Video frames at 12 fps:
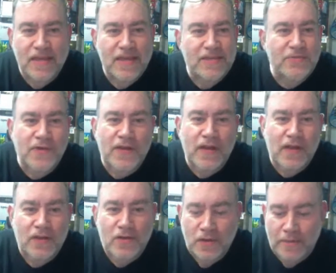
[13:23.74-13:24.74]
It's funny, I
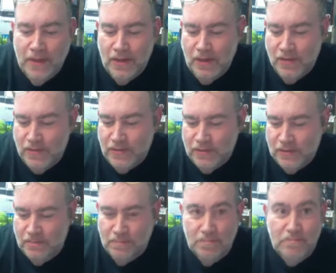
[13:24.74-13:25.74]
learned about Elvis
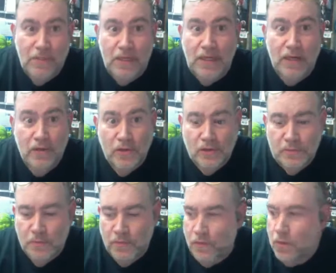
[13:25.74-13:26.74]
many years
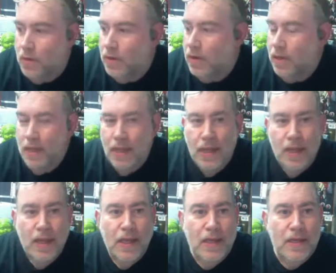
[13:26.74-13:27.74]
before.
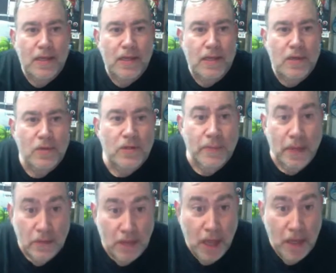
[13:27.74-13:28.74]
And then I learned
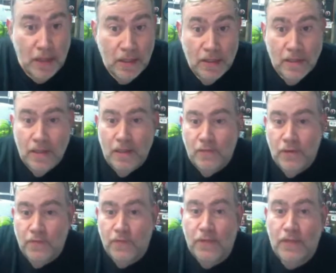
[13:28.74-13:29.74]
about Donna and
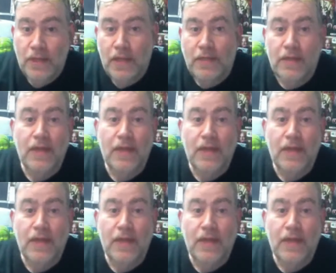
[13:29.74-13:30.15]
Grateful Dead.